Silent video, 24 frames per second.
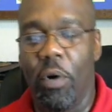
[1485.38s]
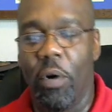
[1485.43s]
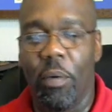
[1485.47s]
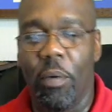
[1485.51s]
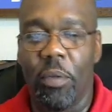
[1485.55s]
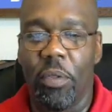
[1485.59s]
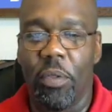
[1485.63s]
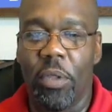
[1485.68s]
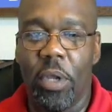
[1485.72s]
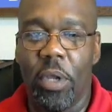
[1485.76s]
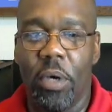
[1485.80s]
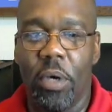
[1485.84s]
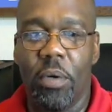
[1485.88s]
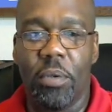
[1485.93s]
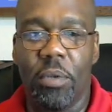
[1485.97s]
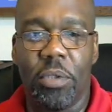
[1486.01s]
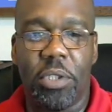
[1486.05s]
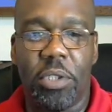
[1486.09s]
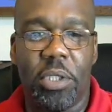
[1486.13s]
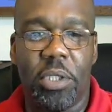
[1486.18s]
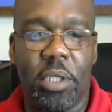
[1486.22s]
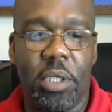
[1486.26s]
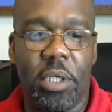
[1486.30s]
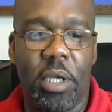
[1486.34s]
for
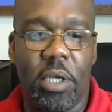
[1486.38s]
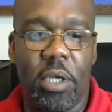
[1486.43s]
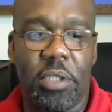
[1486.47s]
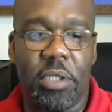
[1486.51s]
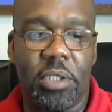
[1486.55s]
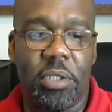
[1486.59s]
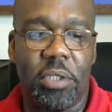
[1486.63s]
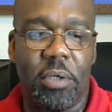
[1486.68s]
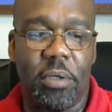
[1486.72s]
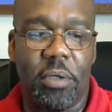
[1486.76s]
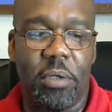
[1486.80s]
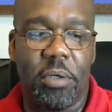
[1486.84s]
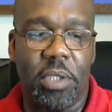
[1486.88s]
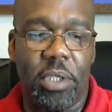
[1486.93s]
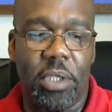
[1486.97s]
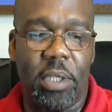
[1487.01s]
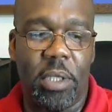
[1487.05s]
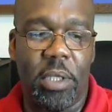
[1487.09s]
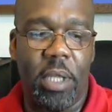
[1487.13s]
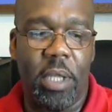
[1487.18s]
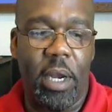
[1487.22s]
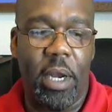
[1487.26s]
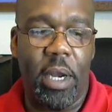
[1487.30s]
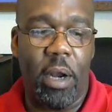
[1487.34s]
those
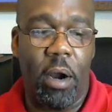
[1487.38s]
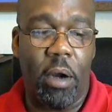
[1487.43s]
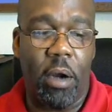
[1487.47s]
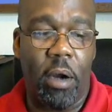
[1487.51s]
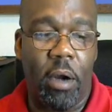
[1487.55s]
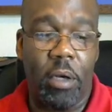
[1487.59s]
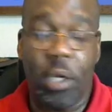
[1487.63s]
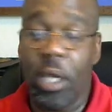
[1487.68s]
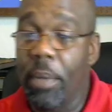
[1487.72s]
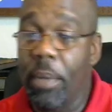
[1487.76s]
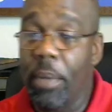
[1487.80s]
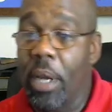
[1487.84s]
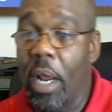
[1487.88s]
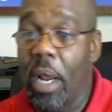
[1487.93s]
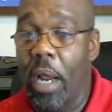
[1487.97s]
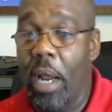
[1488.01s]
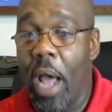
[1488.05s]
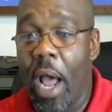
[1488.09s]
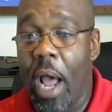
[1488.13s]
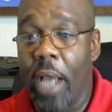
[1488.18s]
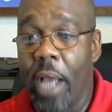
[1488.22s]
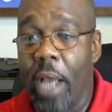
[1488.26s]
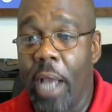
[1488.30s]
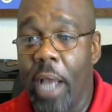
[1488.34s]
youngsters that are
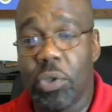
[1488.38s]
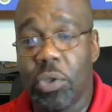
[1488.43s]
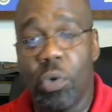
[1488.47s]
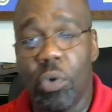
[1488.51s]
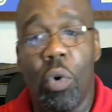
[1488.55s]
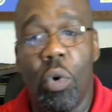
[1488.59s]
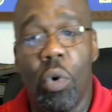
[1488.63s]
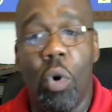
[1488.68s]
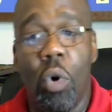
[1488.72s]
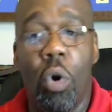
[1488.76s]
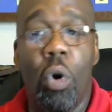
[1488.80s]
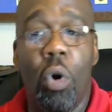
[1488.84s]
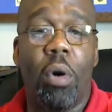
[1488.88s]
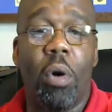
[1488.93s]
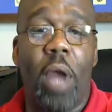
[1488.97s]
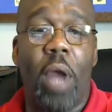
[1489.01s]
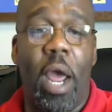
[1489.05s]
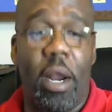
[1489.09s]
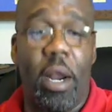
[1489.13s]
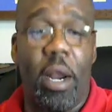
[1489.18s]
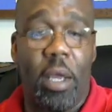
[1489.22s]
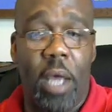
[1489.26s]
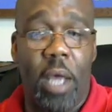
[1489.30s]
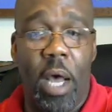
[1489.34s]
coming out of high school
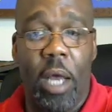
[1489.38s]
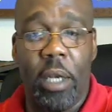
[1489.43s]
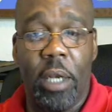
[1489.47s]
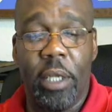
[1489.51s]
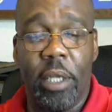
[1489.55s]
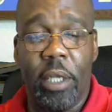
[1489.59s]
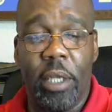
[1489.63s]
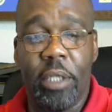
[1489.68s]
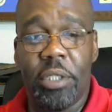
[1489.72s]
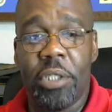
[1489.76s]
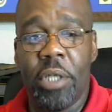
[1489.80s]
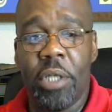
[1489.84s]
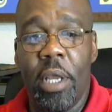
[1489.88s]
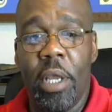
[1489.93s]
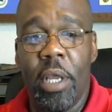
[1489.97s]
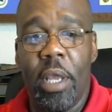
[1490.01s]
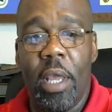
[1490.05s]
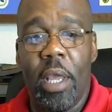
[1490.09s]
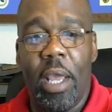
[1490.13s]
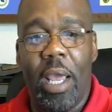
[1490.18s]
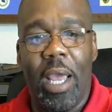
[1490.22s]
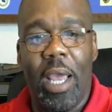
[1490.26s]
or out of college,